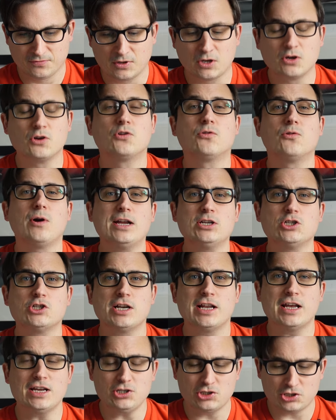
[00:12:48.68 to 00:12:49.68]

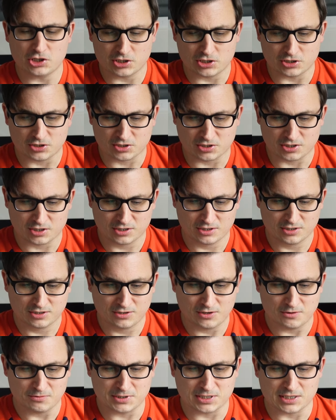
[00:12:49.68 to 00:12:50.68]
Congratulations!
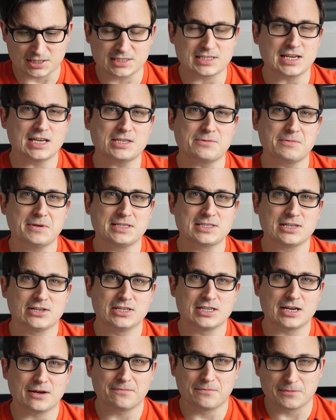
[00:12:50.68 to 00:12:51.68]
You've successfully
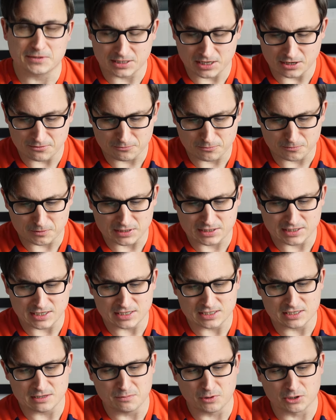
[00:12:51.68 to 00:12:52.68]
signed up for
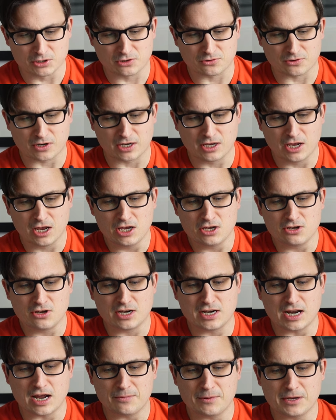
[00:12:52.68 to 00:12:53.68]
assisted monitoring. You
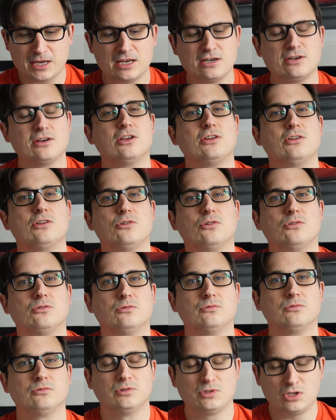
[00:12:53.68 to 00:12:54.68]
can now
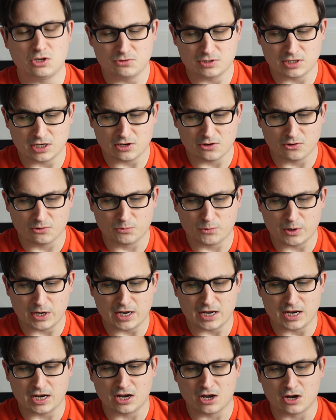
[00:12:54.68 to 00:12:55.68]
begin using your
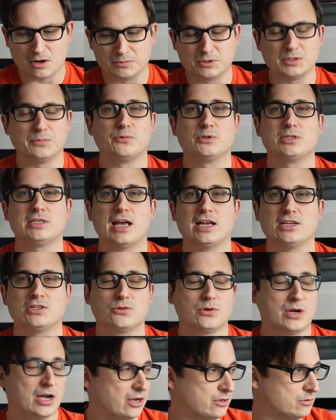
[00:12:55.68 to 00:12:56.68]
Ring alarm to protect
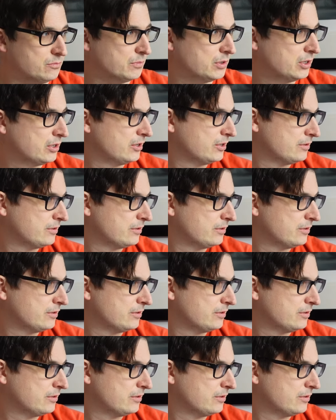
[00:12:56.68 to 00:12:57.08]
your home.